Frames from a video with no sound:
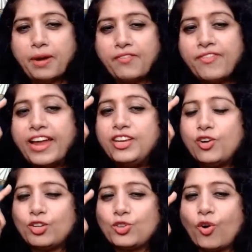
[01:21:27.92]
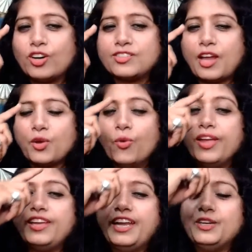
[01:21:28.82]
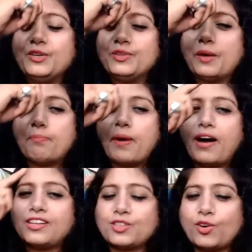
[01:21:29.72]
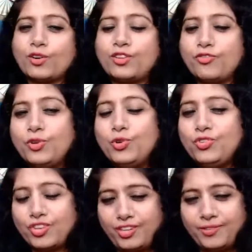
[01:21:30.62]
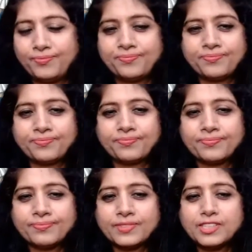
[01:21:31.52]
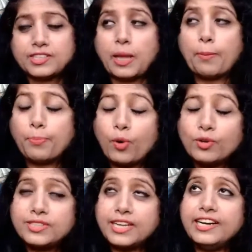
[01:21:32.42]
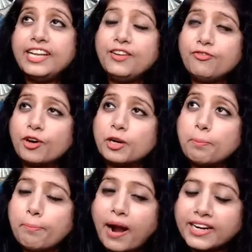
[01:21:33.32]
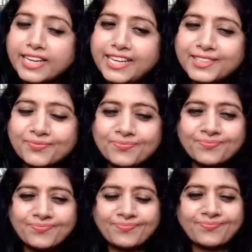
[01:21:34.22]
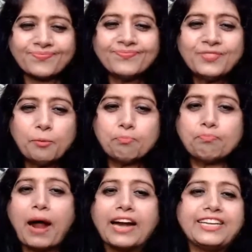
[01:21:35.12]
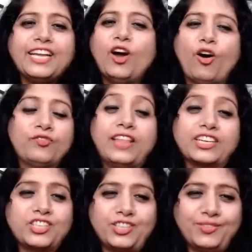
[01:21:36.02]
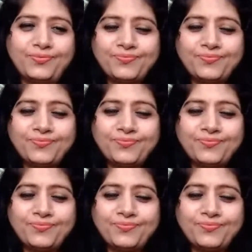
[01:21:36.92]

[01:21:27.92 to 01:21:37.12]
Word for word: But when your thoughts are going into the past or the future, supposedly for a party, party of Daksha,